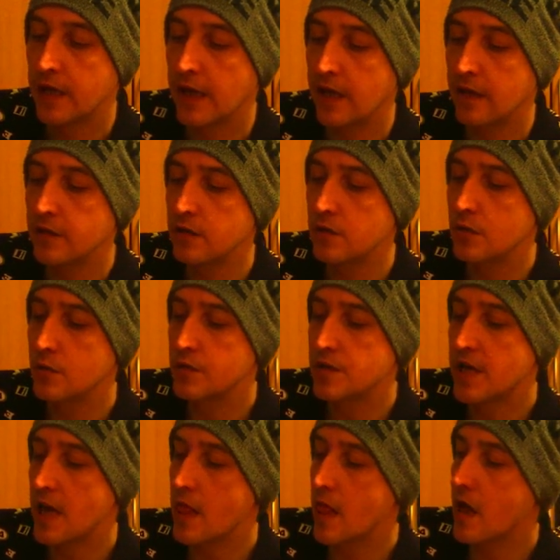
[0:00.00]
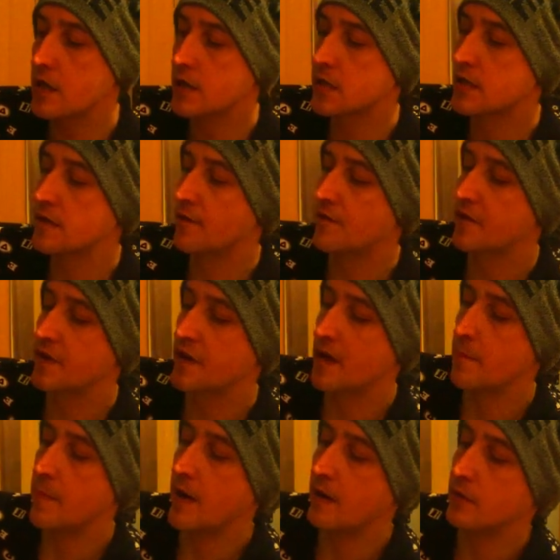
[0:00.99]
Can you tell us
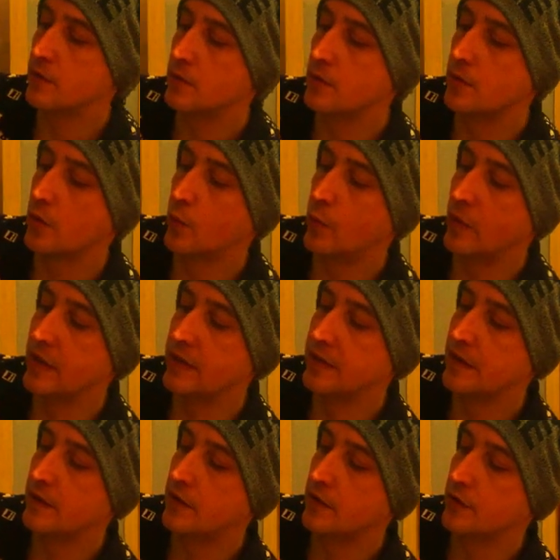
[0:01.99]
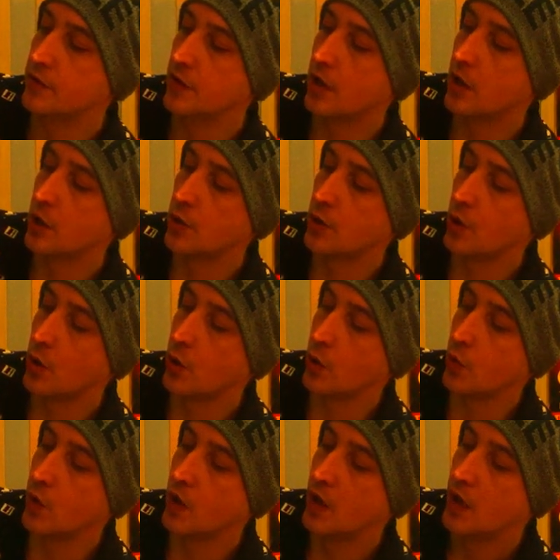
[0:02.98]
something about you that we didn't
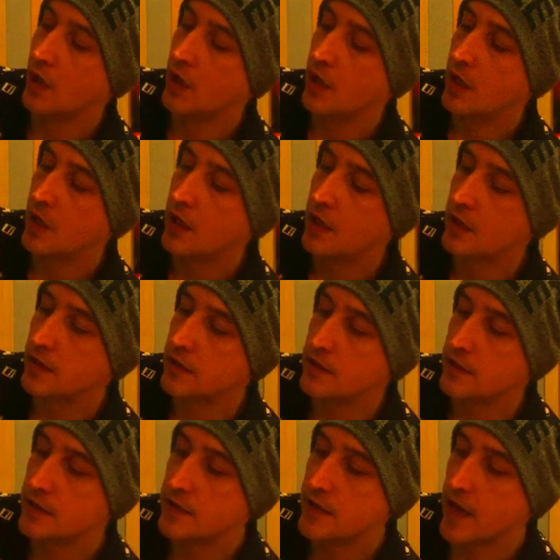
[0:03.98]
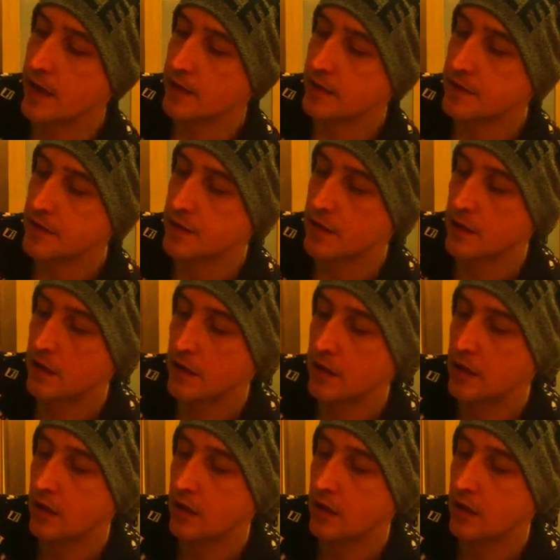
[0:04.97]
know yet?